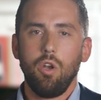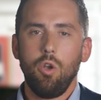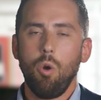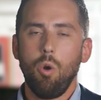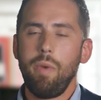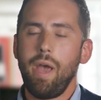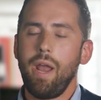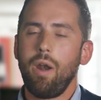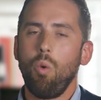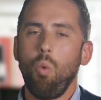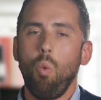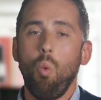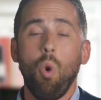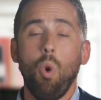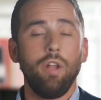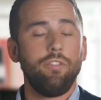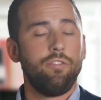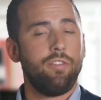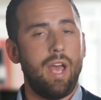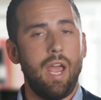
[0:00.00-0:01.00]
no matter
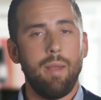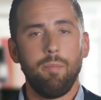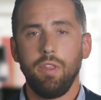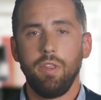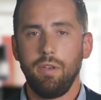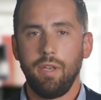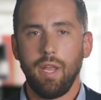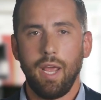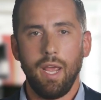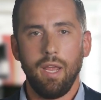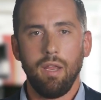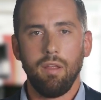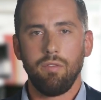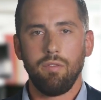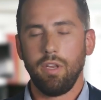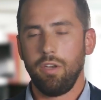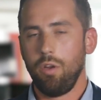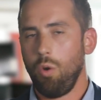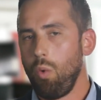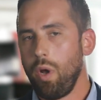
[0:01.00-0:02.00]
what time of the day,
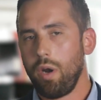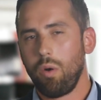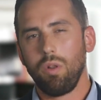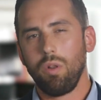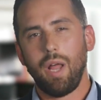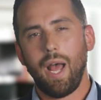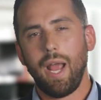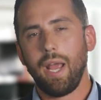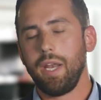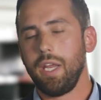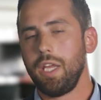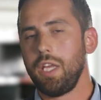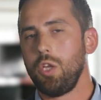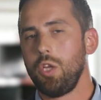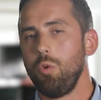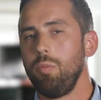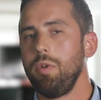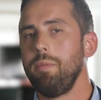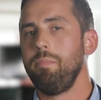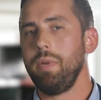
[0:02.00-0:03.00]
they don't want to rely on a
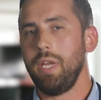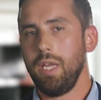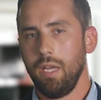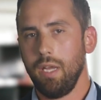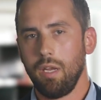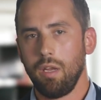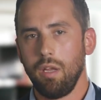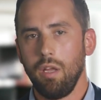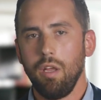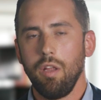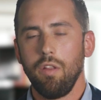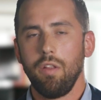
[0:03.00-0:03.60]
human being.